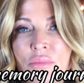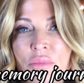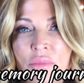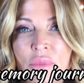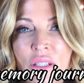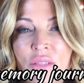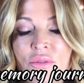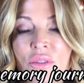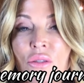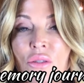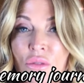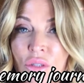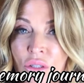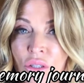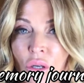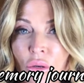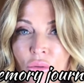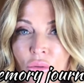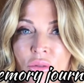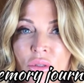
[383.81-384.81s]
if you
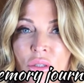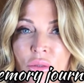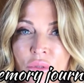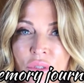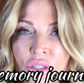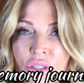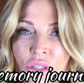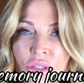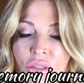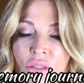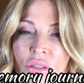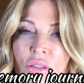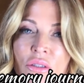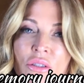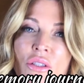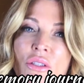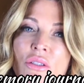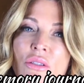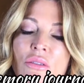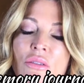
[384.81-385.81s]
don't do a journal
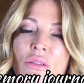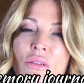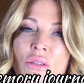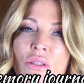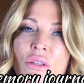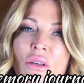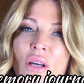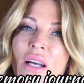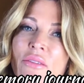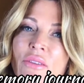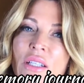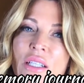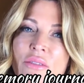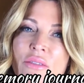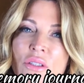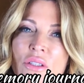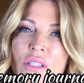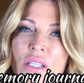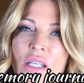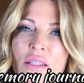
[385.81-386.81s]
or you haven't ever
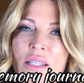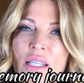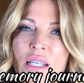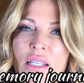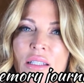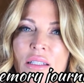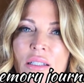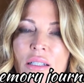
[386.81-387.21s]
done that,